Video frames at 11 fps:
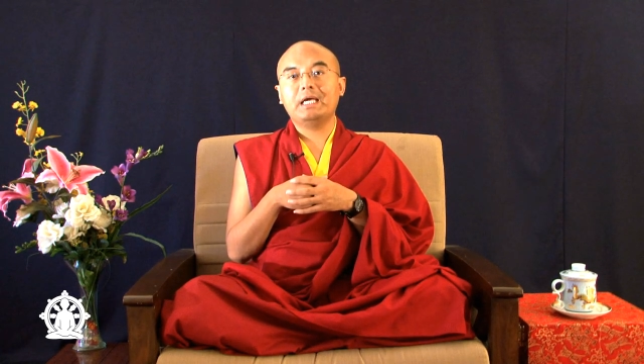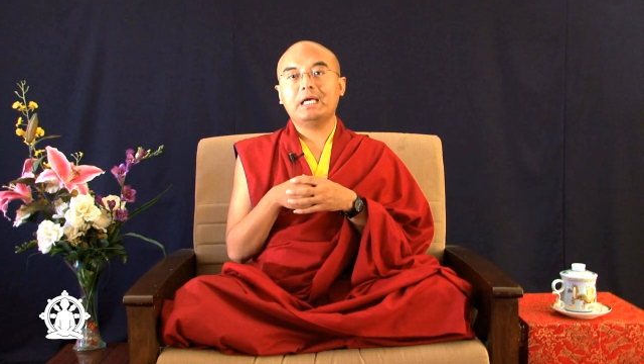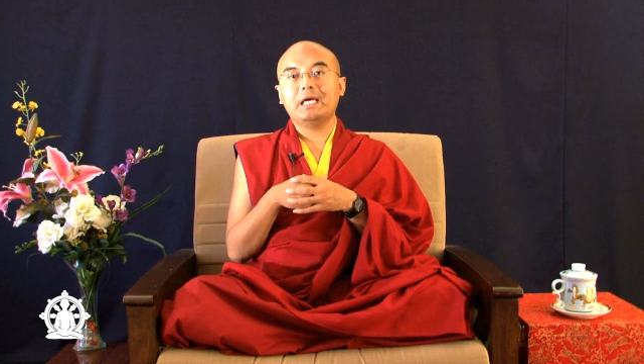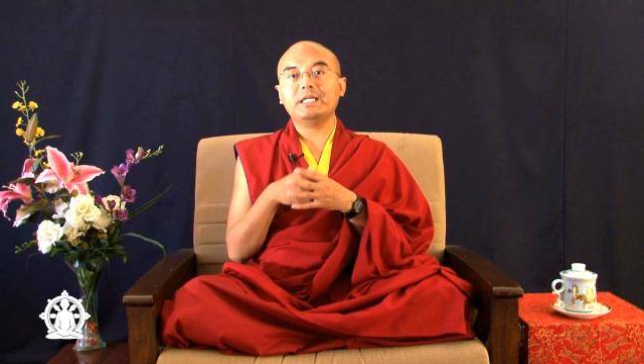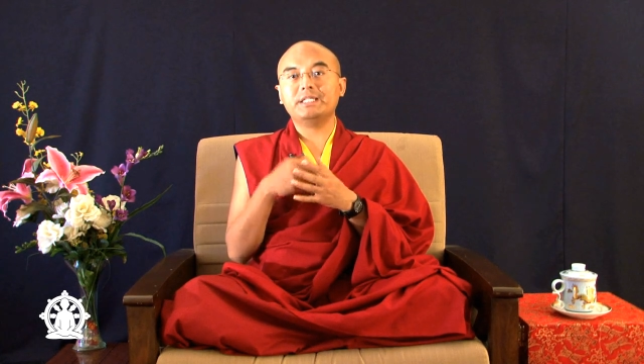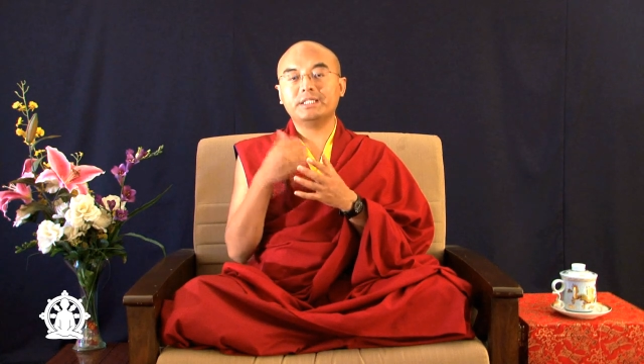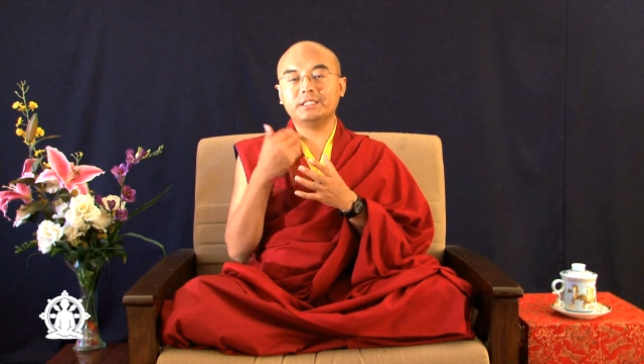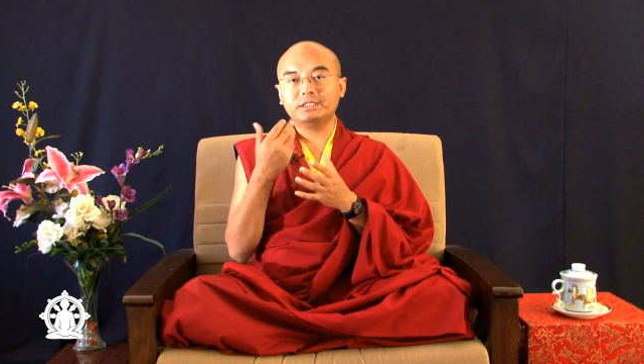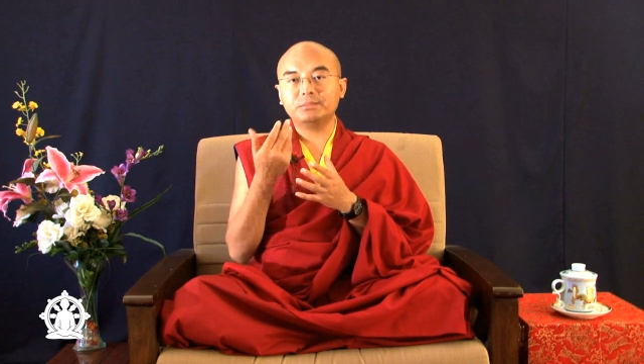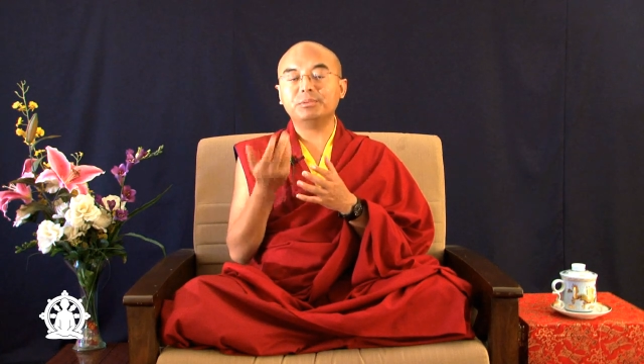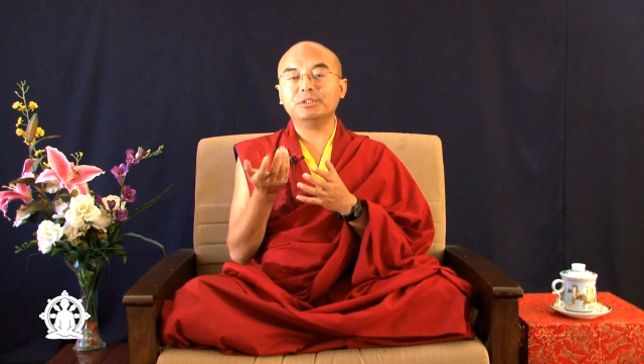and the
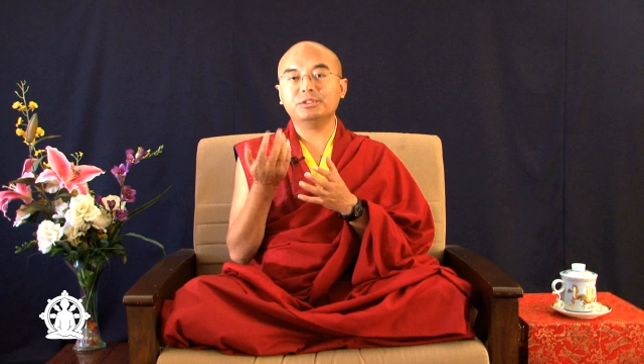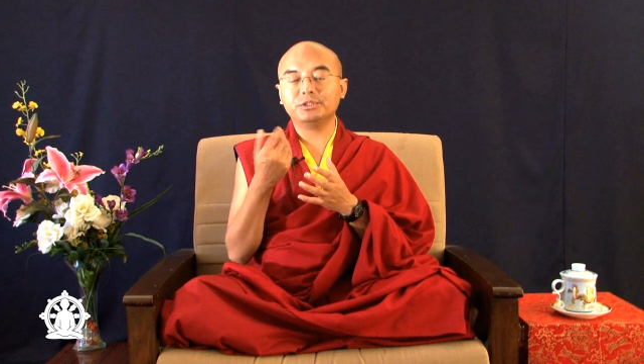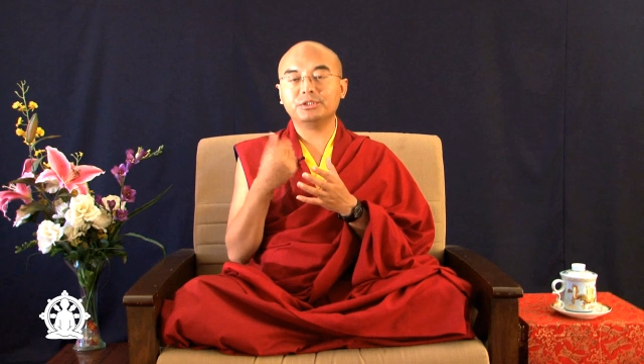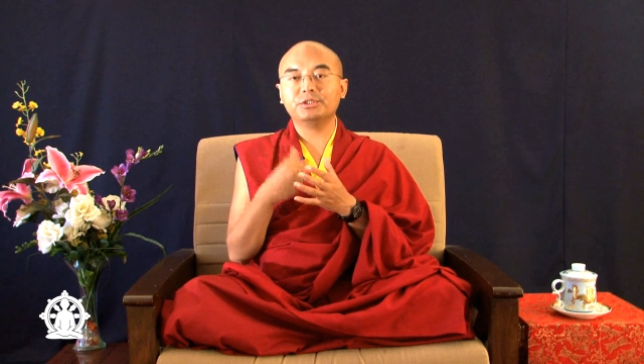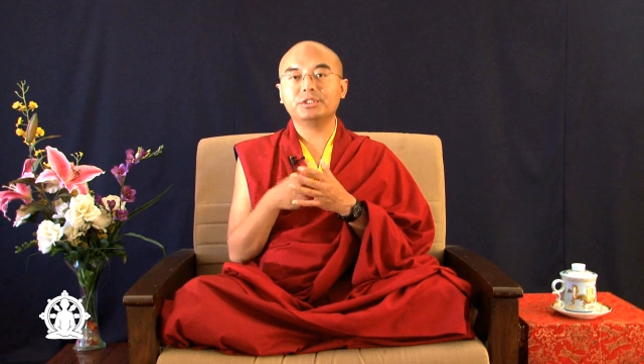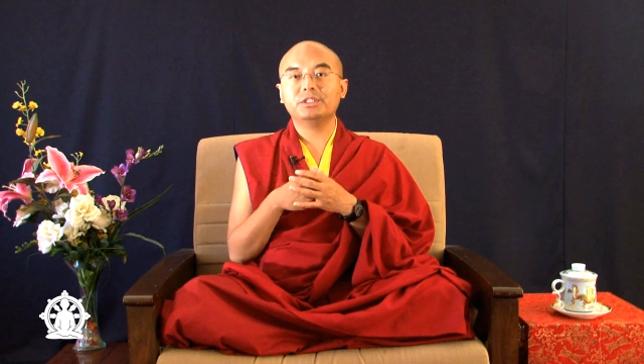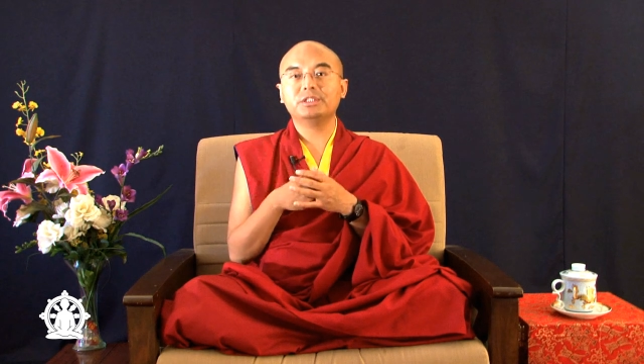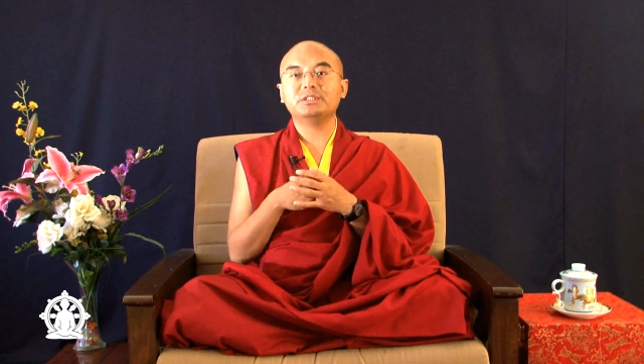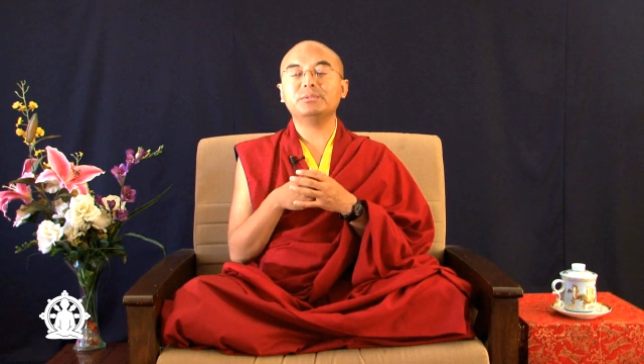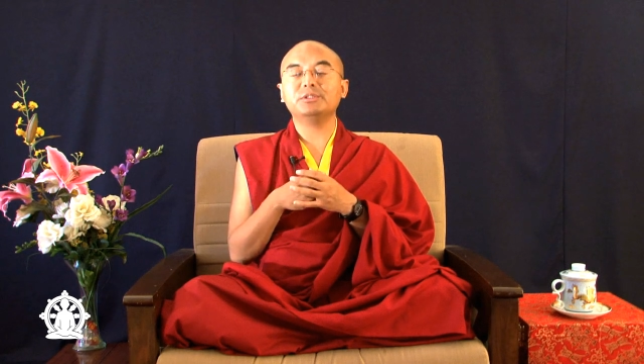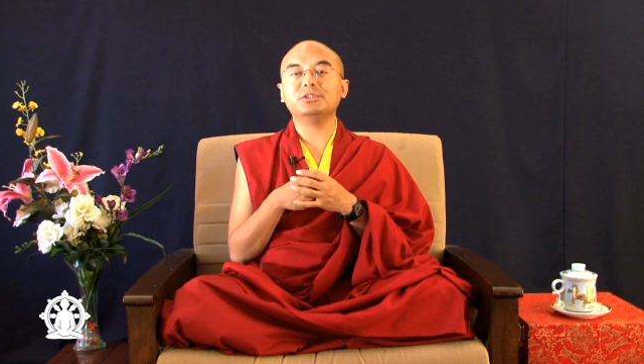spiritual
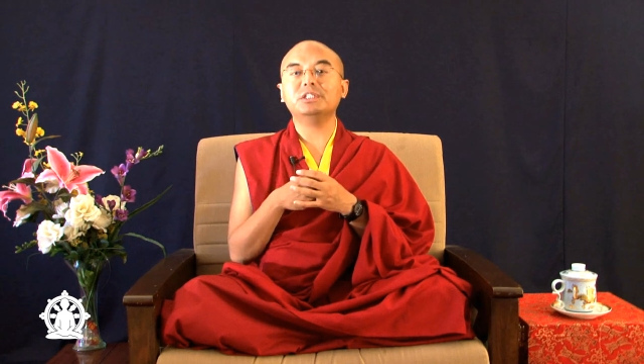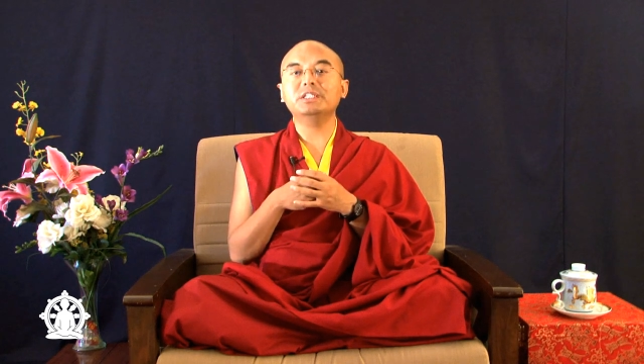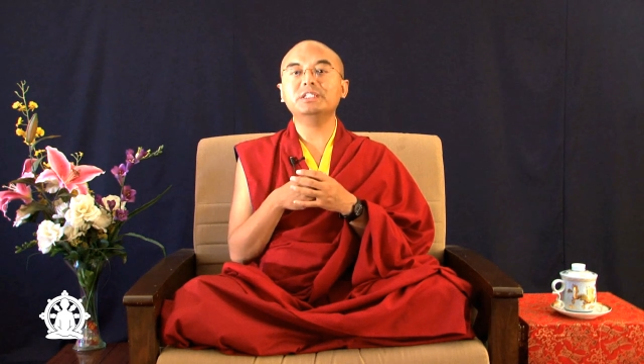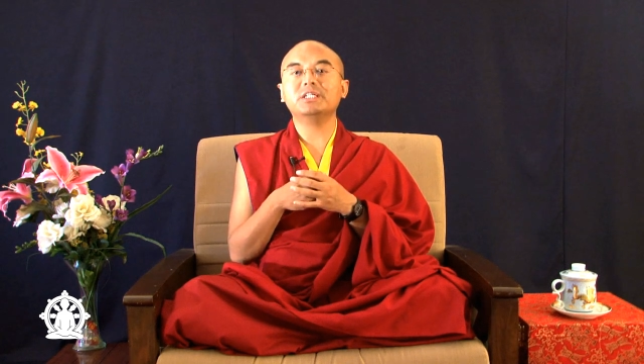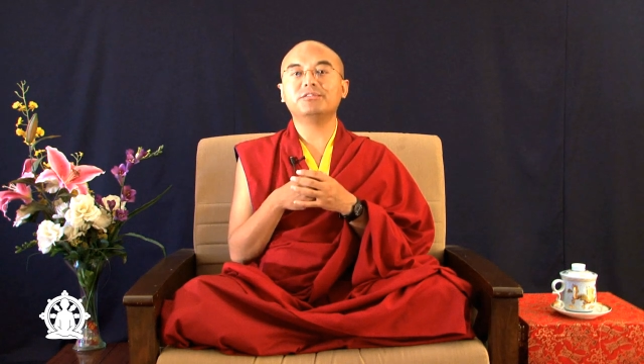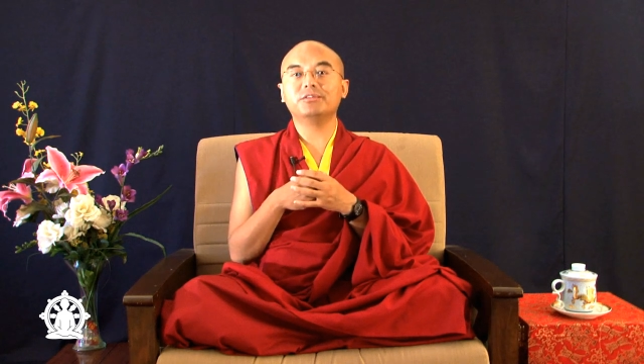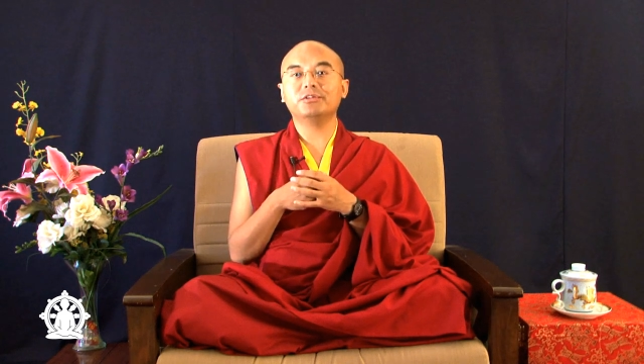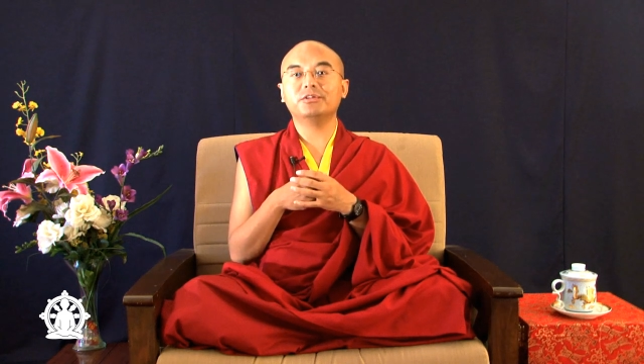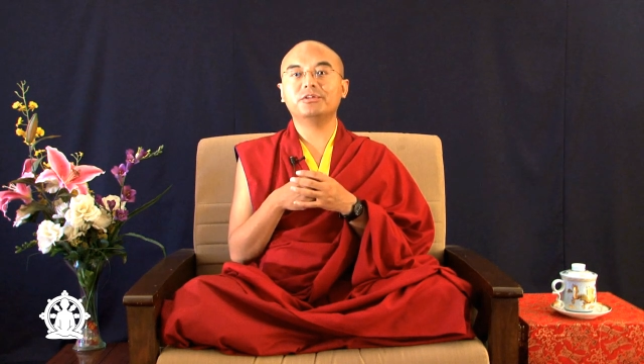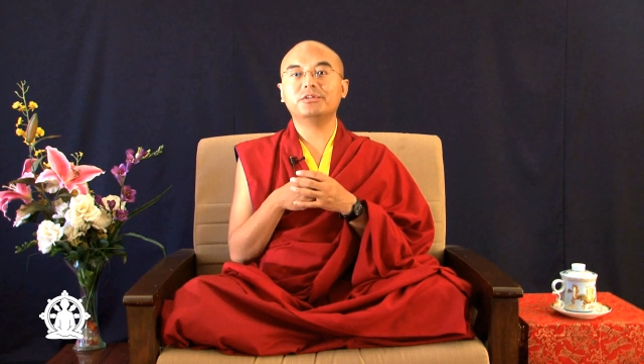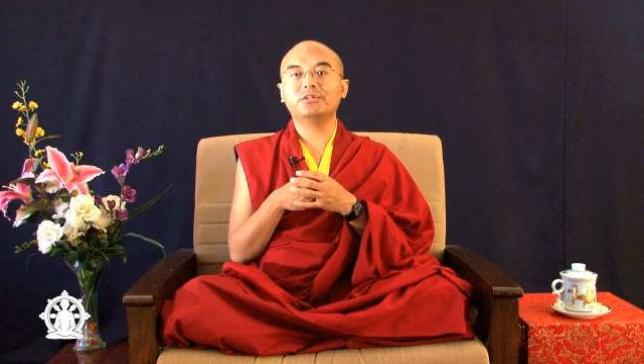leader for